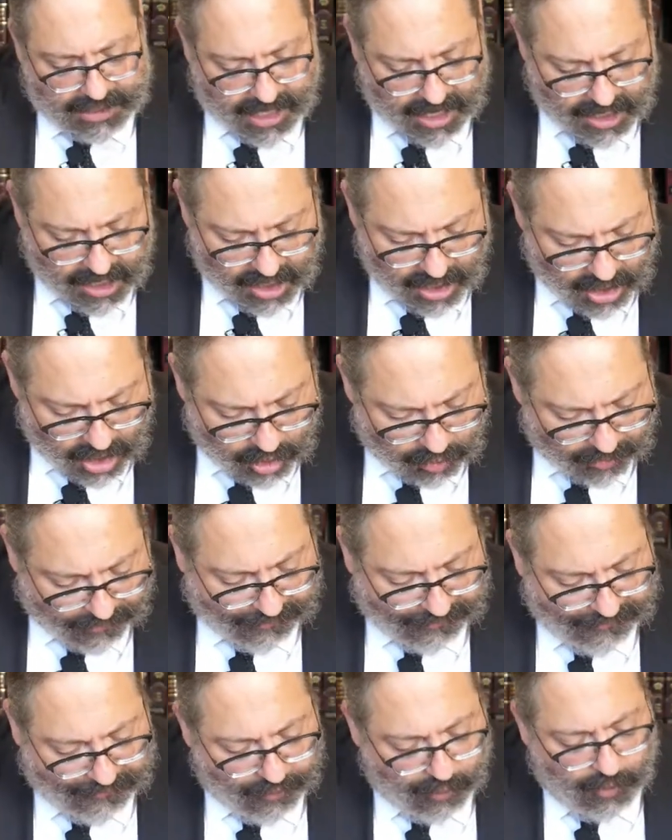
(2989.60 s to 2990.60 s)
say,
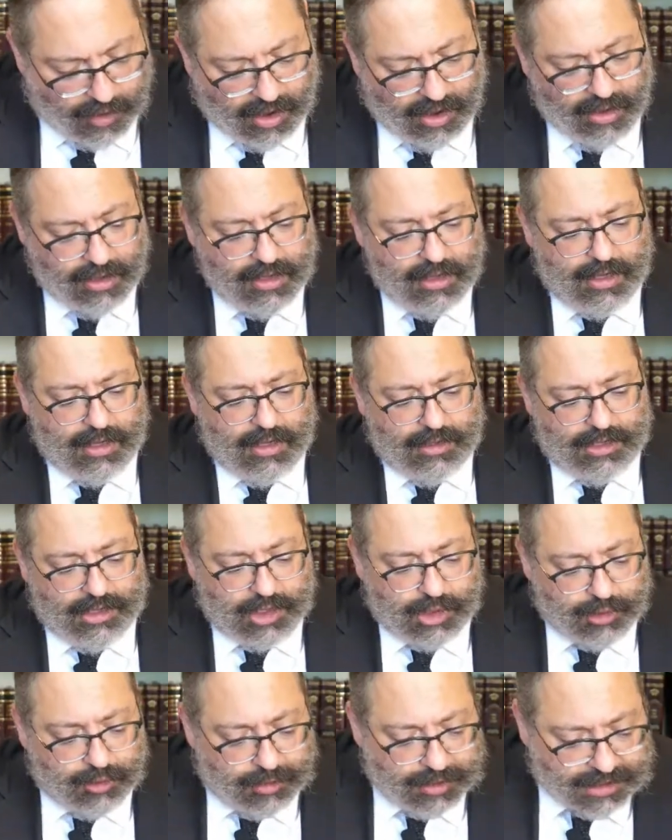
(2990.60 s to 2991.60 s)
refuah, the
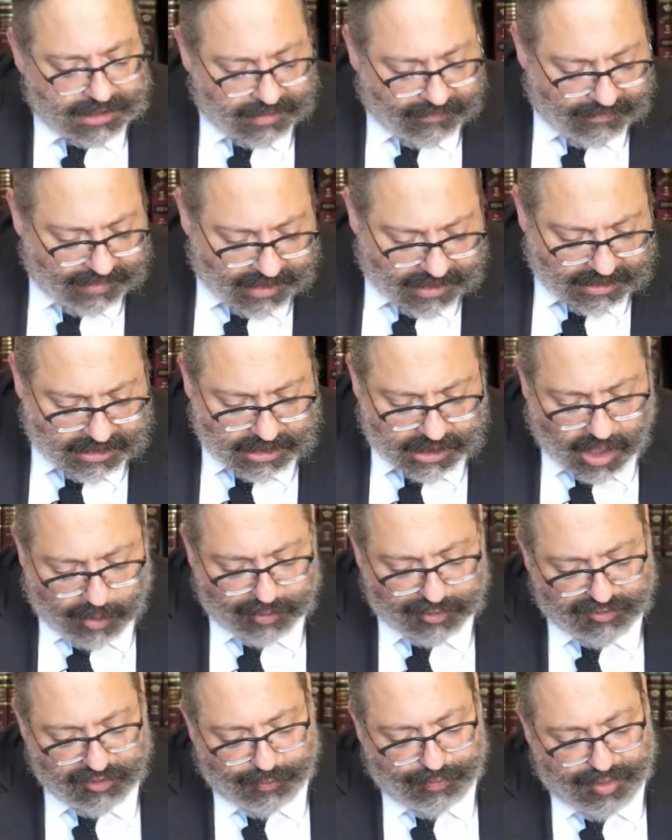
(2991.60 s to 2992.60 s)
source of this
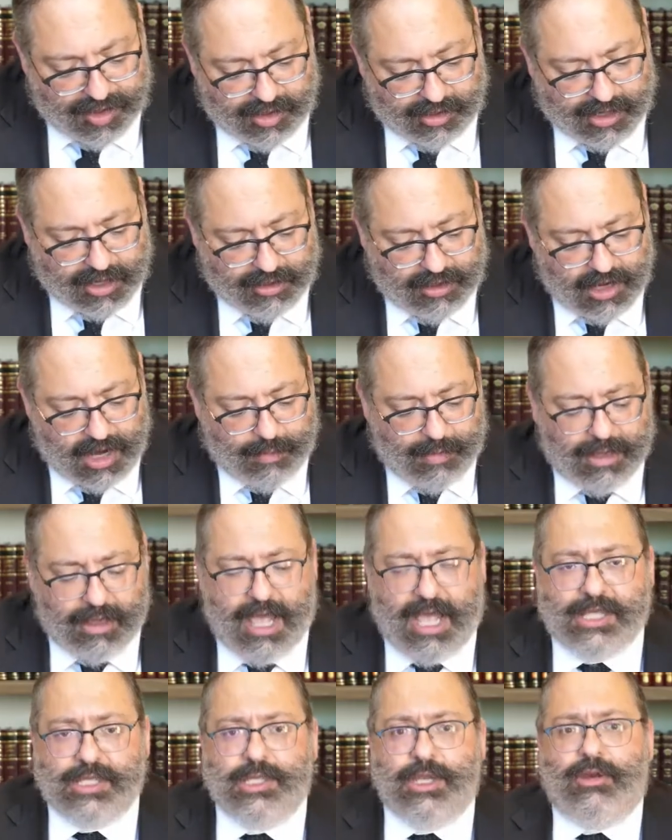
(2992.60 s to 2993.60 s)
comes from Pirkei Rebbe
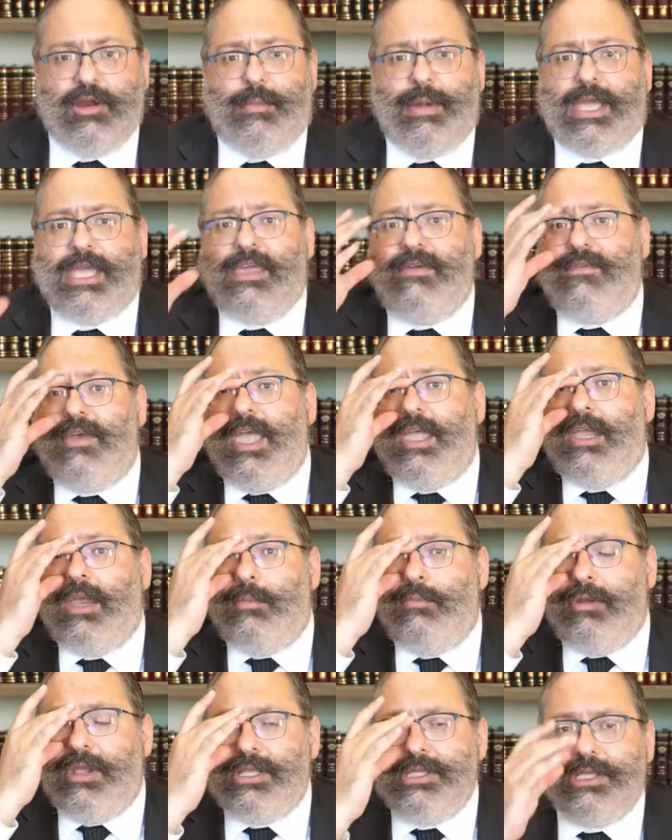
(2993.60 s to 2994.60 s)
Lezer. Rabbi
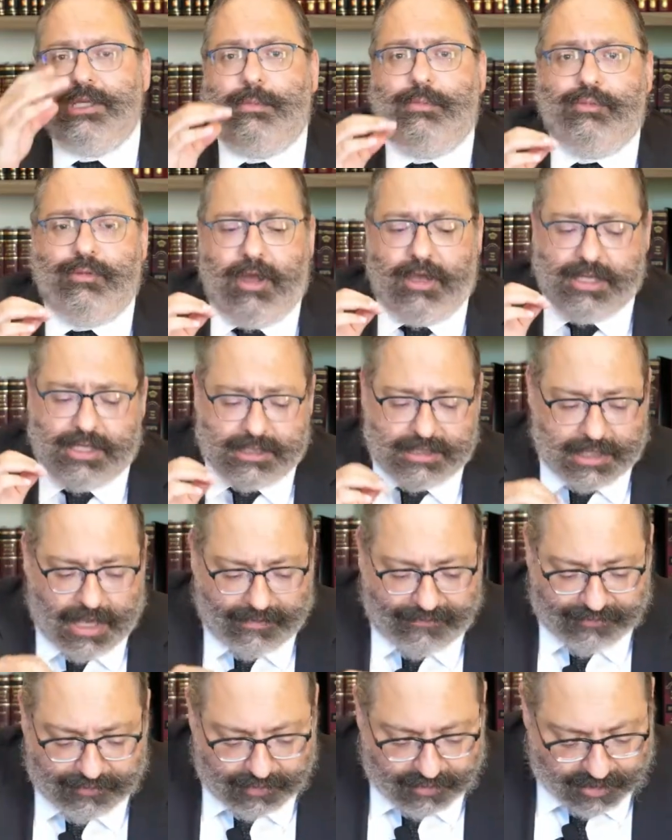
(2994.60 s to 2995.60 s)
Kiva brings it in Brachas
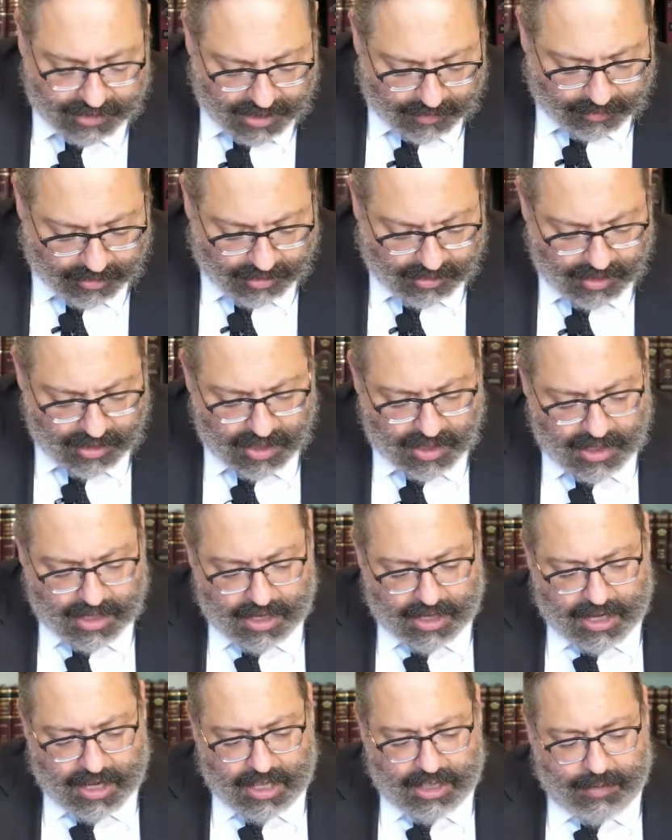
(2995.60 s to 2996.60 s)
Dafn Gimel.
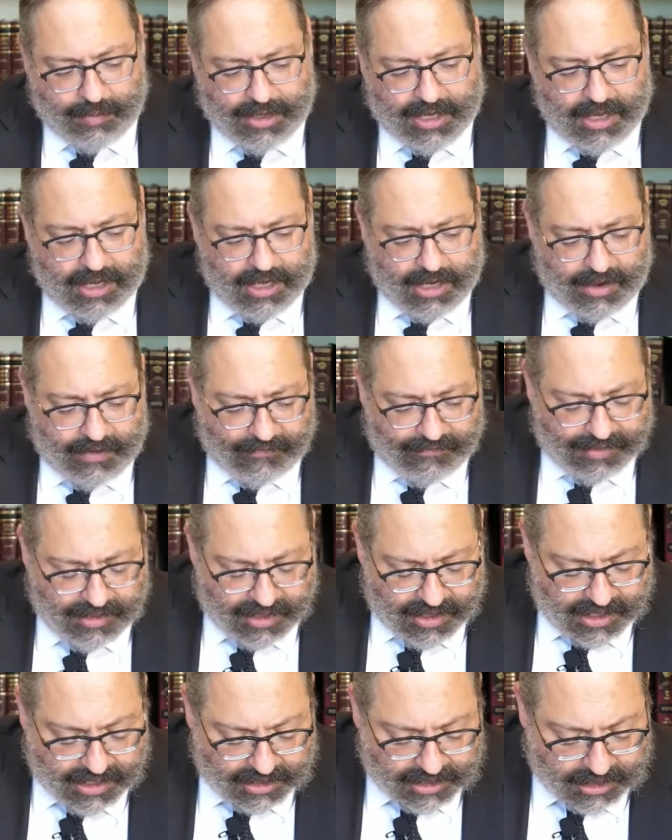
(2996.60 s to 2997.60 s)
In the beginning of
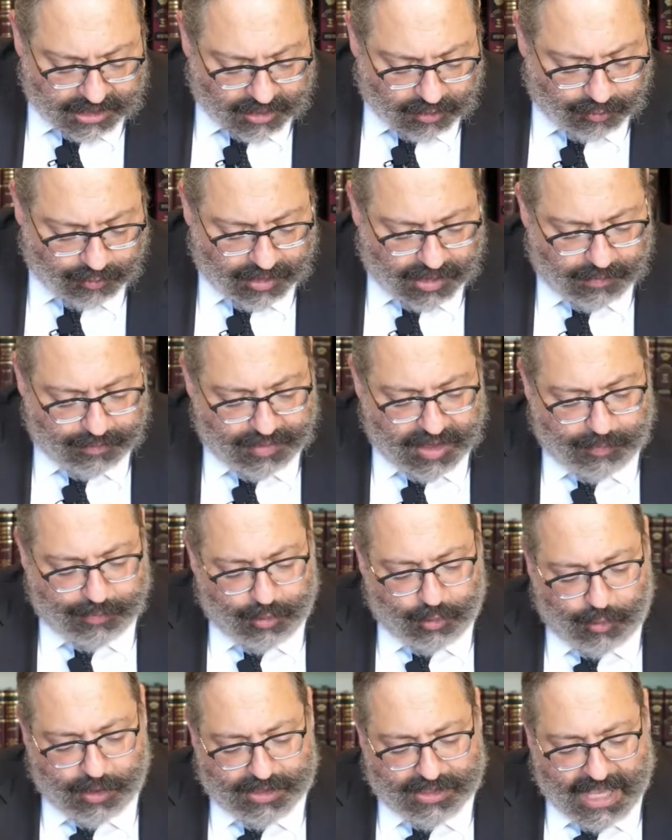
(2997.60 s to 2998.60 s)
the history,
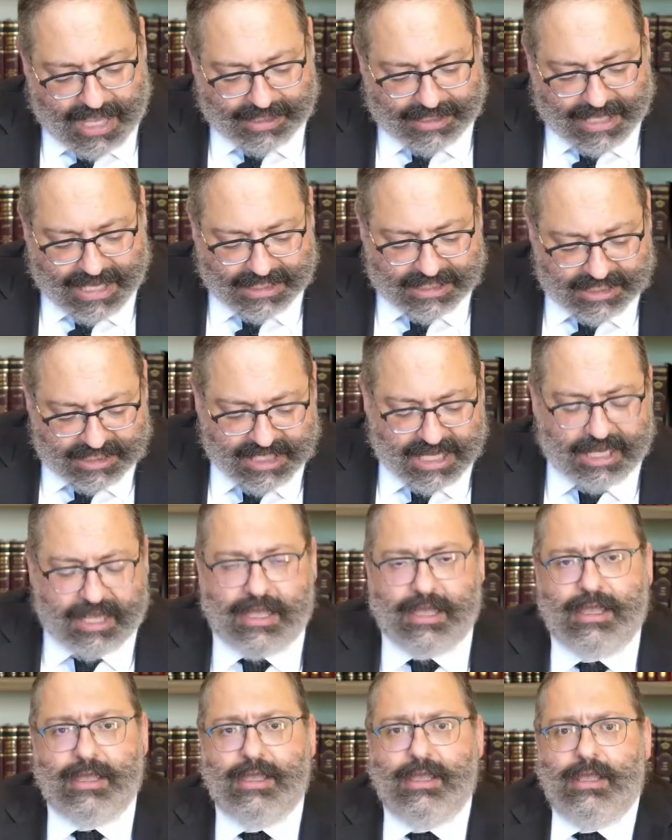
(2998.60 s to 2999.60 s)
people would not get
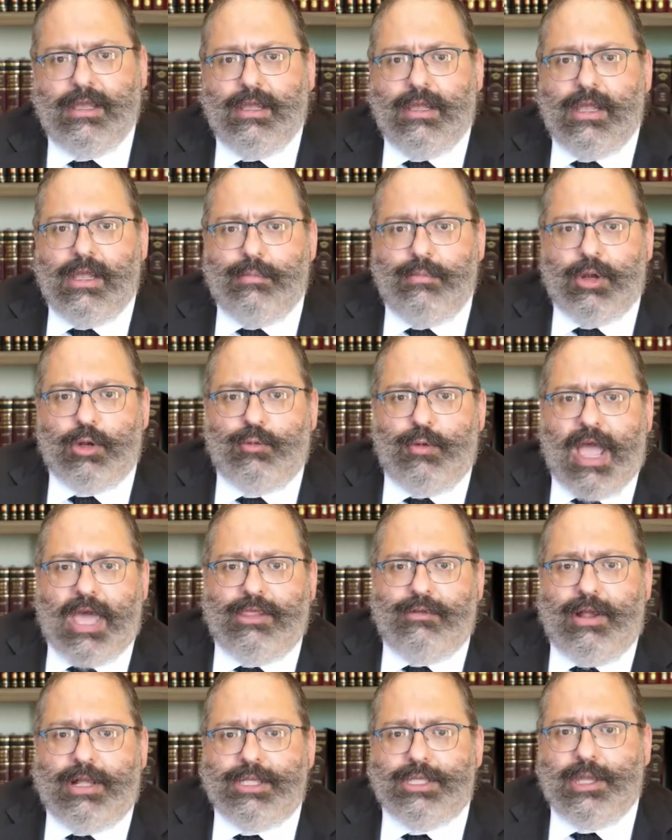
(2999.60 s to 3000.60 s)
sick, but
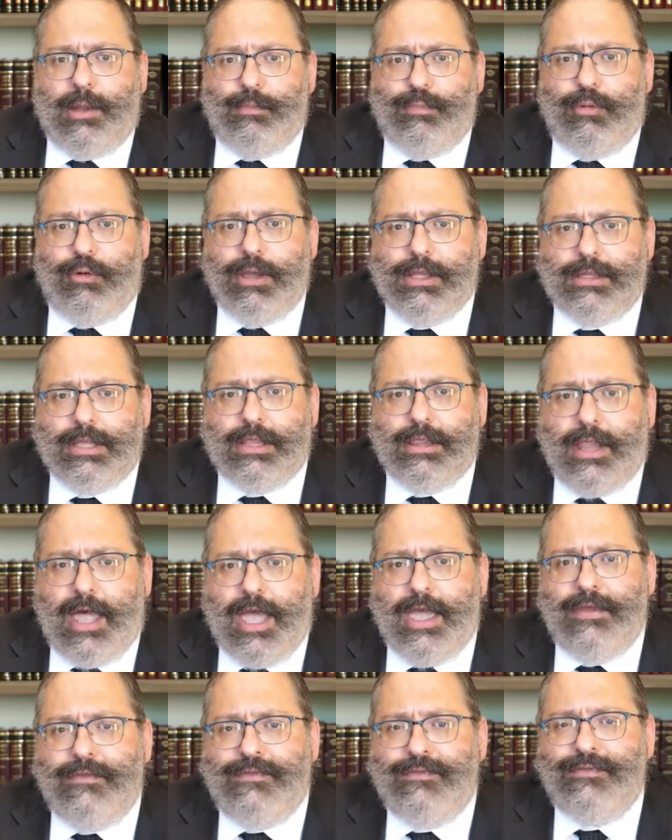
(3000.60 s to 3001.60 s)
rather at some point in
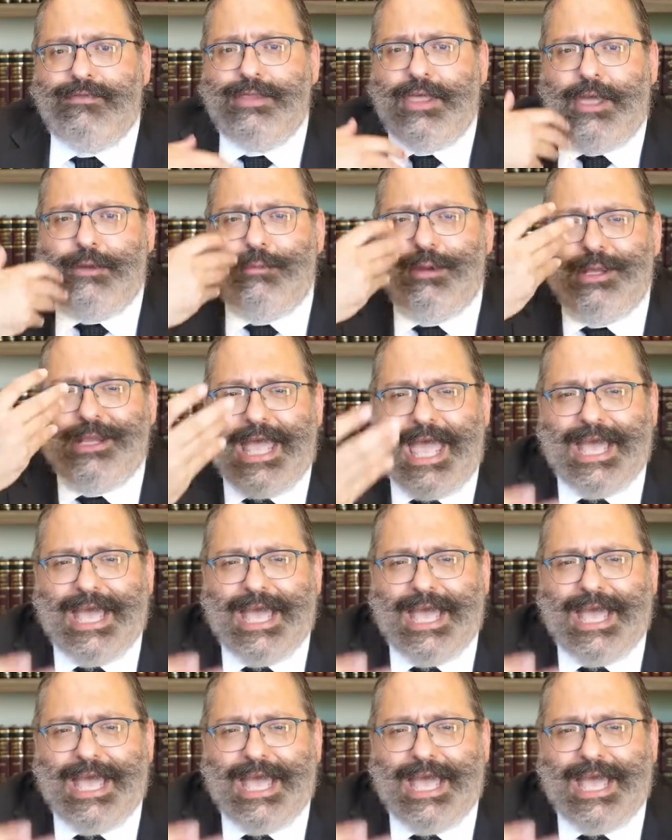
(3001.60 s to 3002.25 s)
life, they would